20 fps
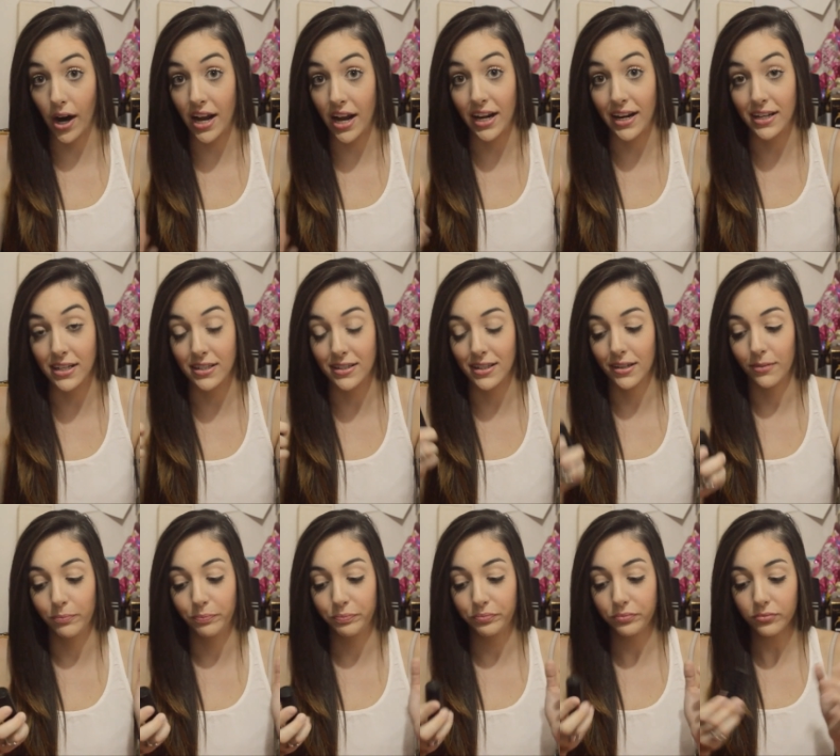It is
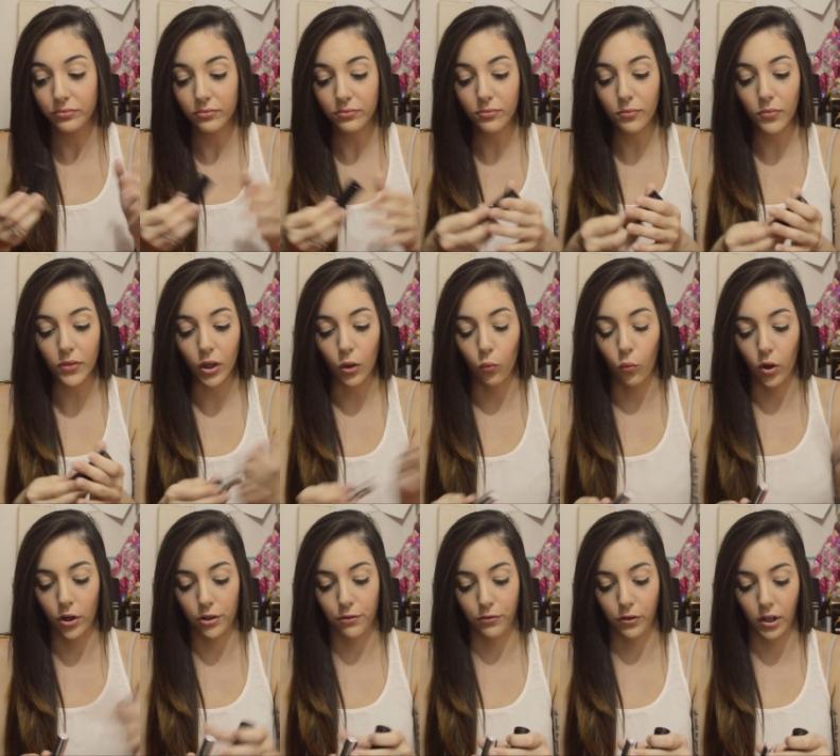
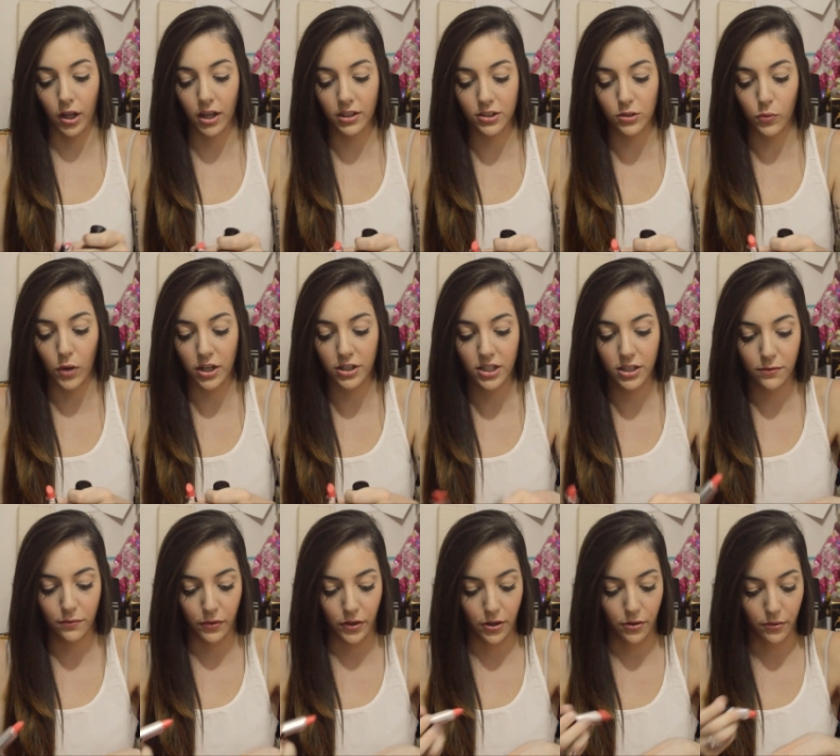wonderful. I'll swatch this
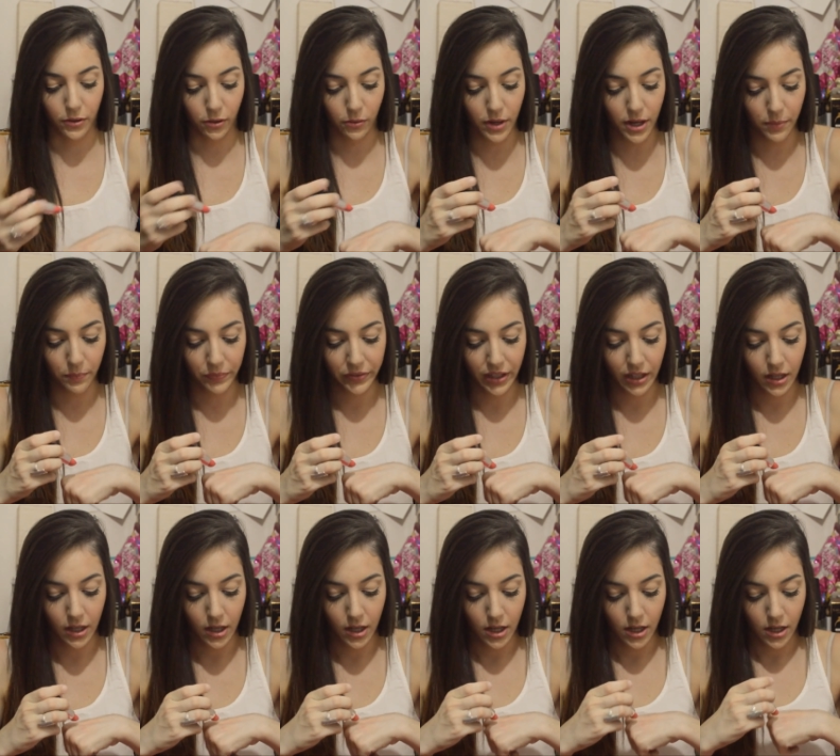for you real quick.
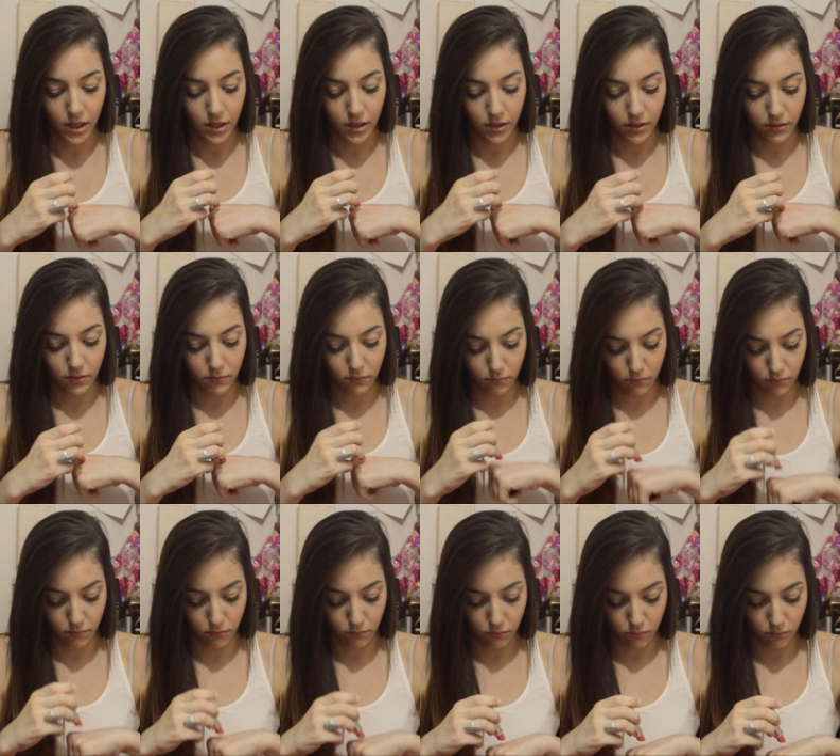
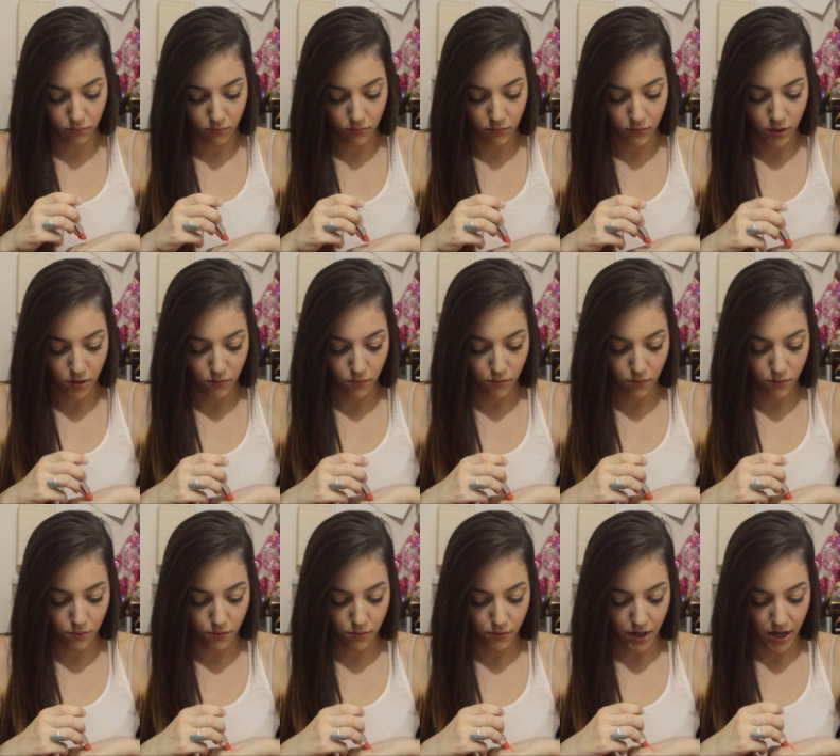Mm, I'll
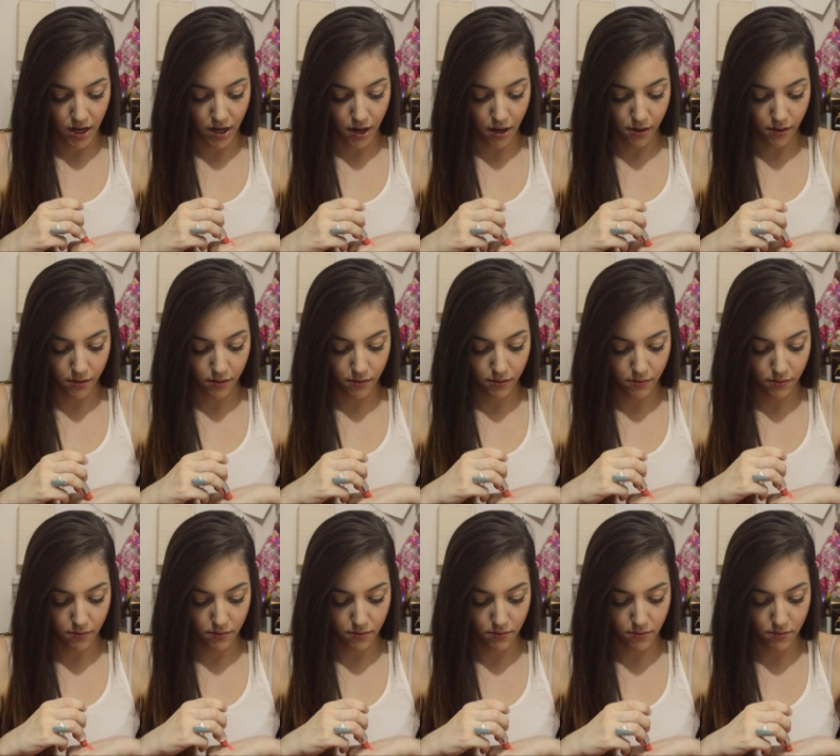do it right here.
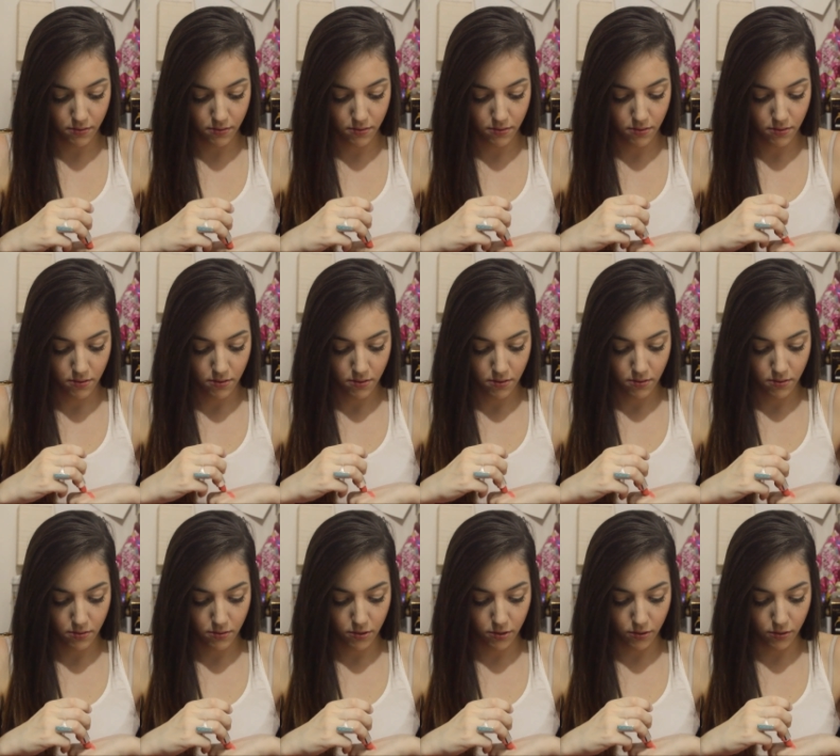
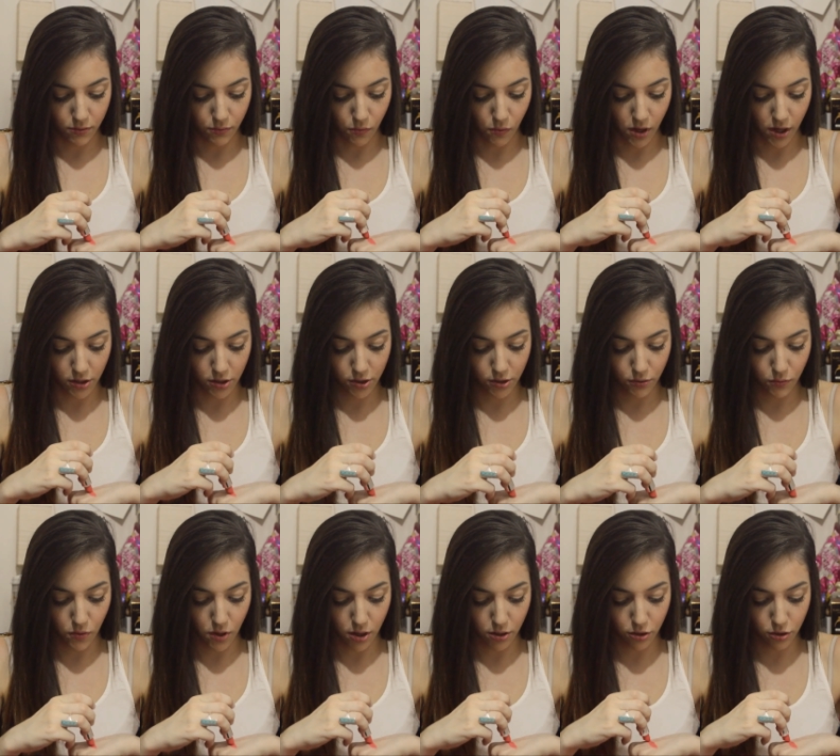Swatch,
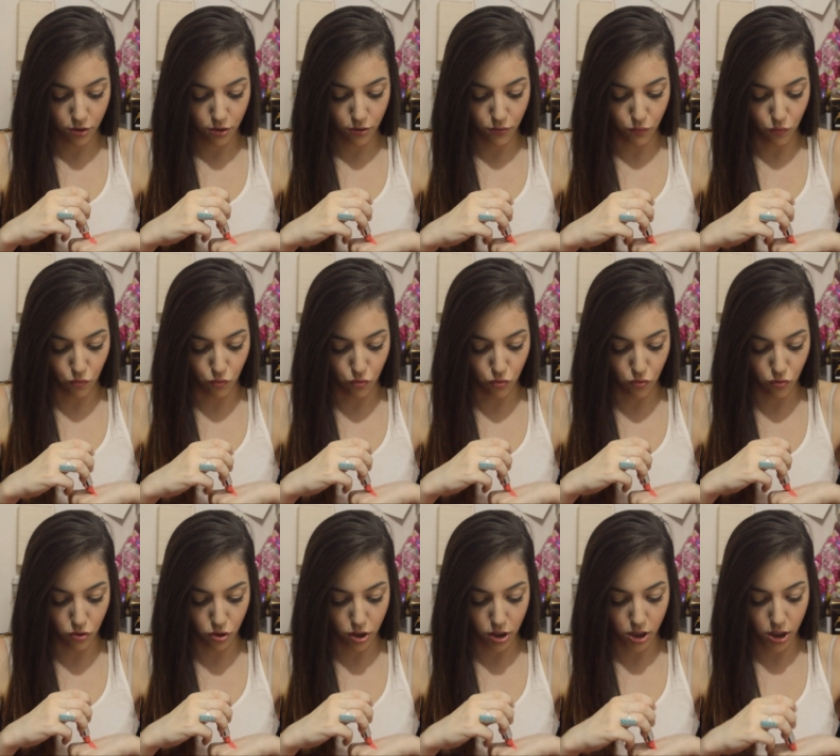swatch,
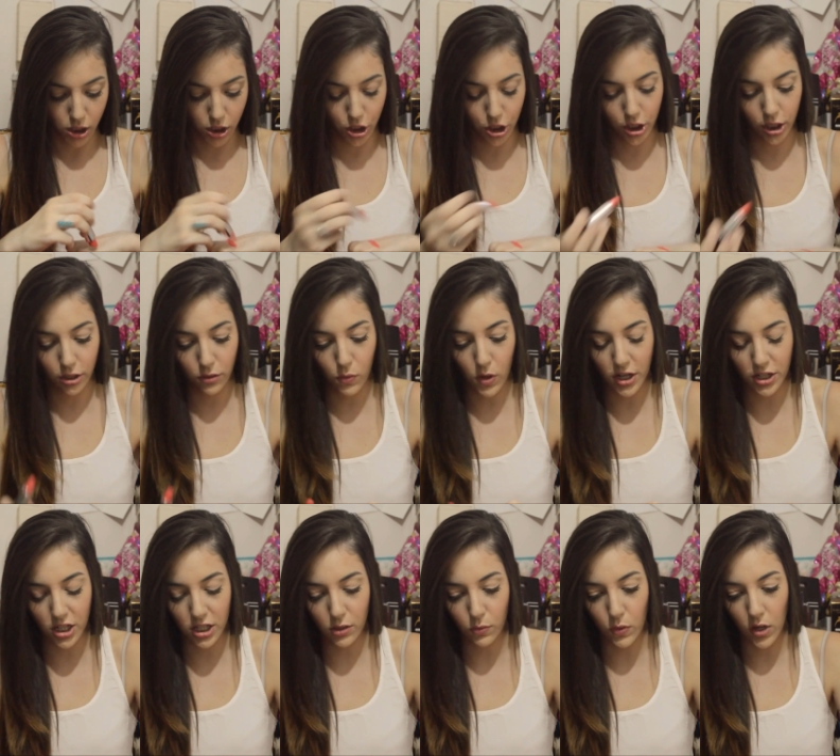swatch,
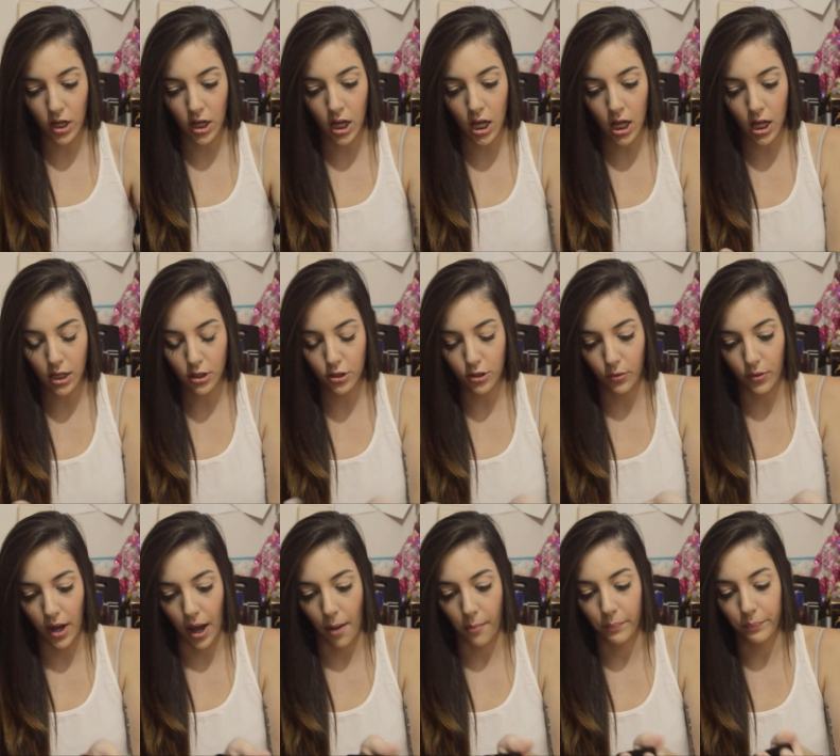swatch, swatch.
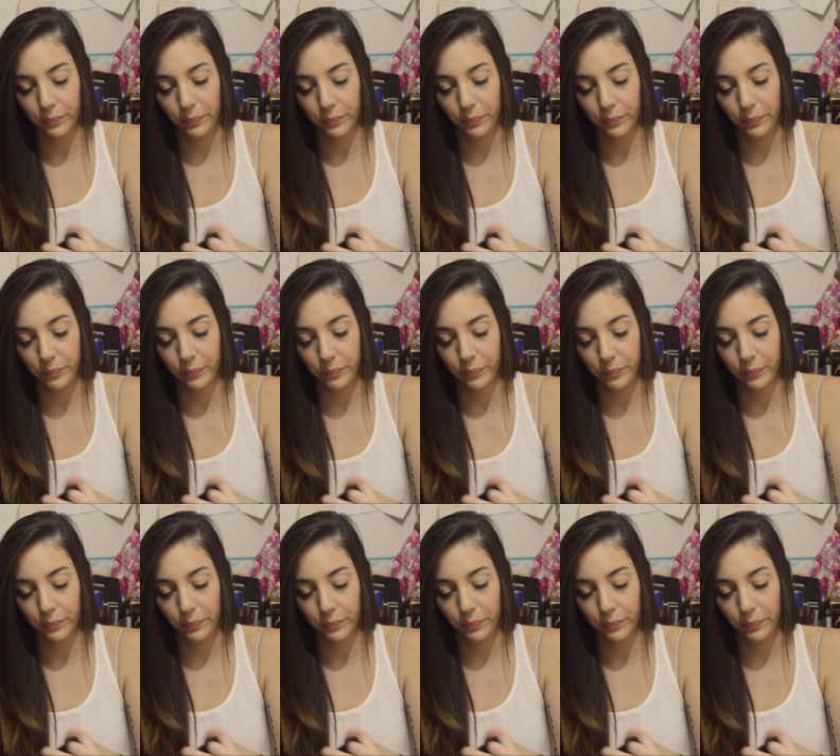Okay.